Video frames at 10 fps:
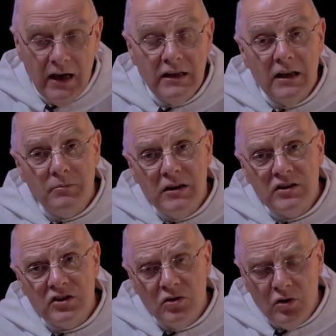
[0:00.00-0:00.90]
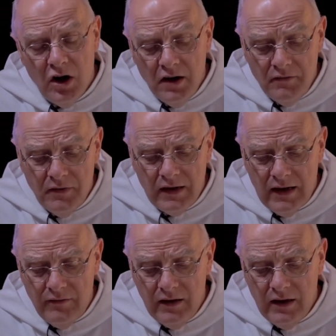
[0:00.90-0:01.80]
and yet be so
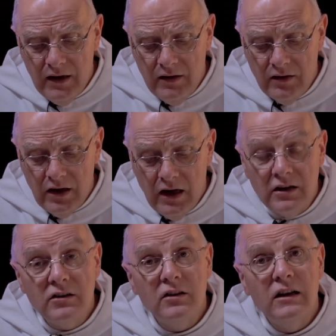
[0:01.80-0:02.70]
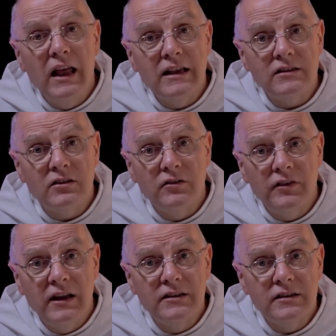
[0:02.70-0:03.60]
unforgiving in regard to lesser
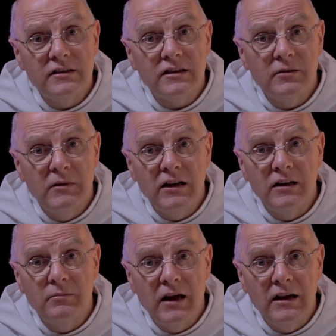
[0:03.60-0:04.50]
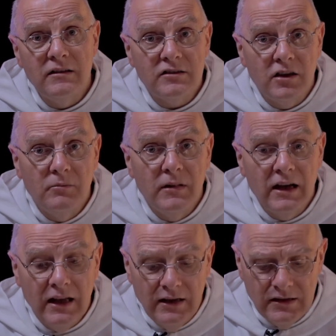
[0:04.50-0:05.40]
offences committed by some
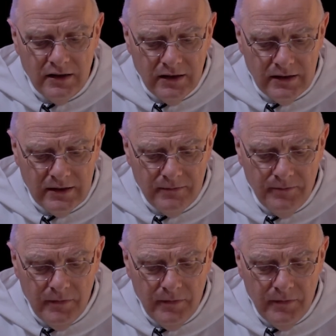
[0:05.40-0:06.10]
against us.